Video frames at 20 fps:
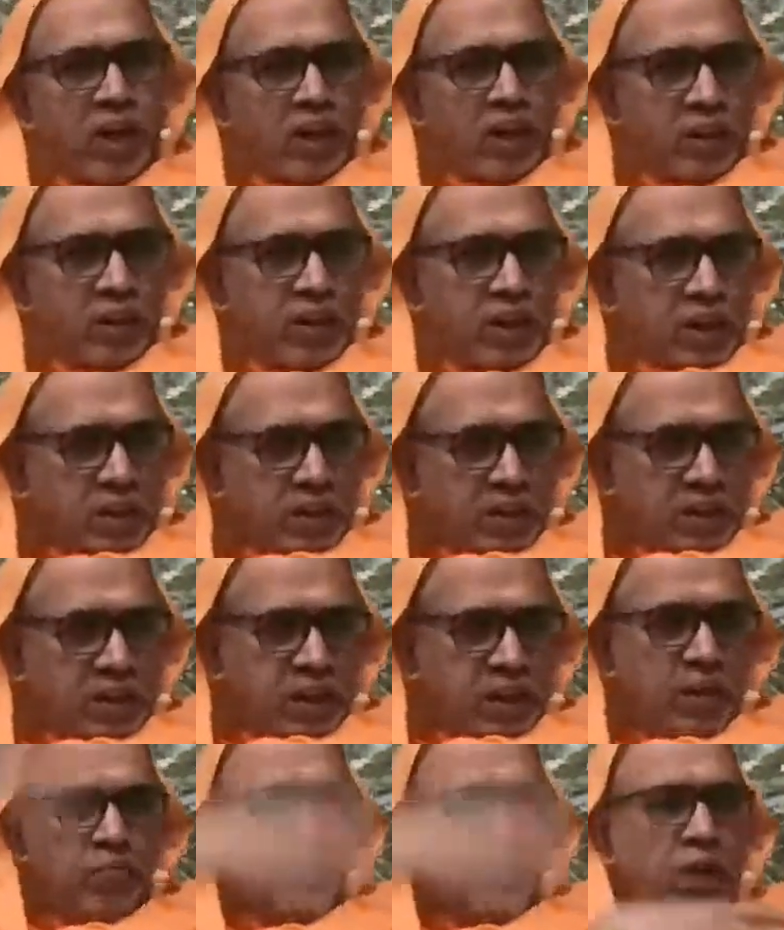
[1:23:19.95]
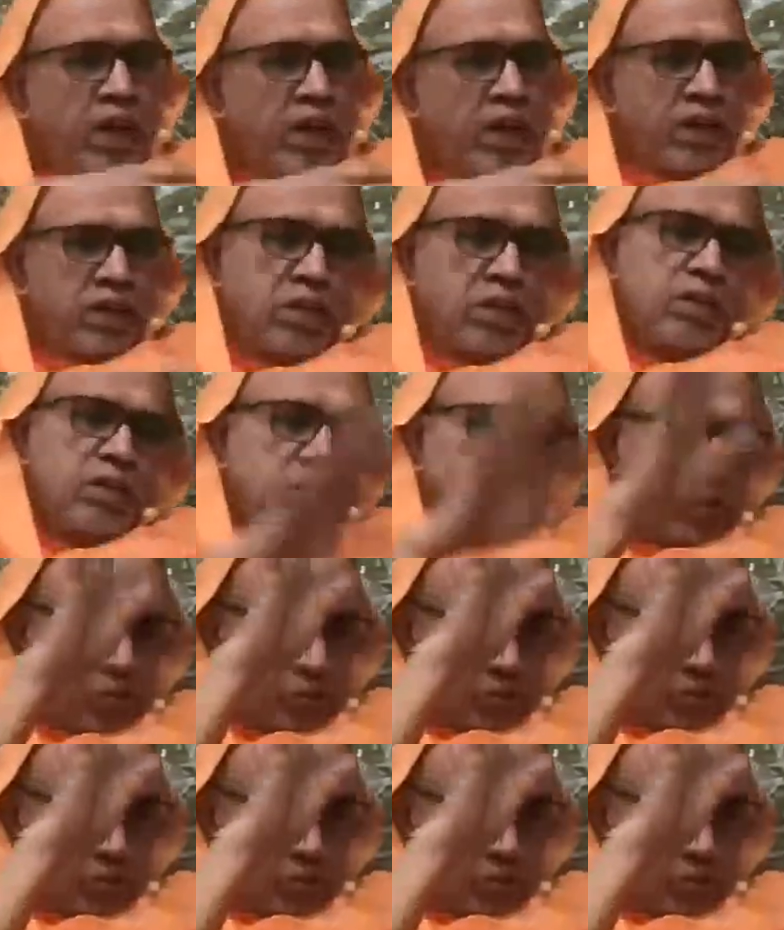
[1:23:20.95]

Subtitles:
And then it came back.